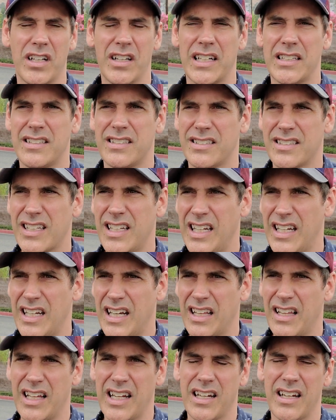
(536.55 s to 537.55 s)
I like to ski.
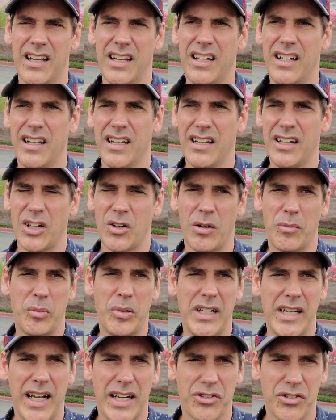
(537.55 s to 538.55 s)
I'm a
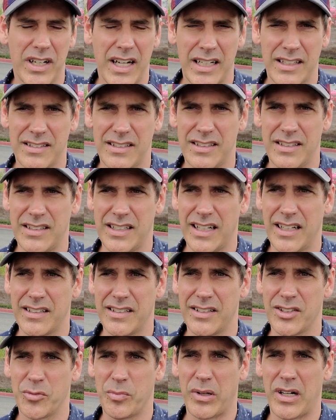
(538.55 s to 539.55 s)
pediatric
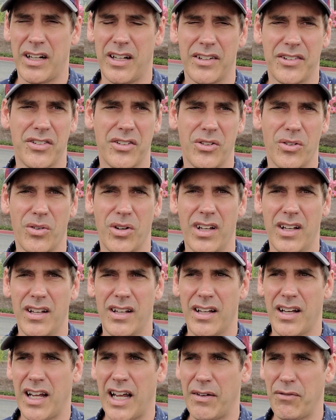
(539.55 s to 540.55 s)
anesthesiologist, but
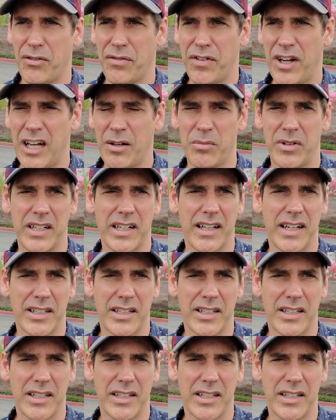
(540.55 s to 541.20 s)
I have a family.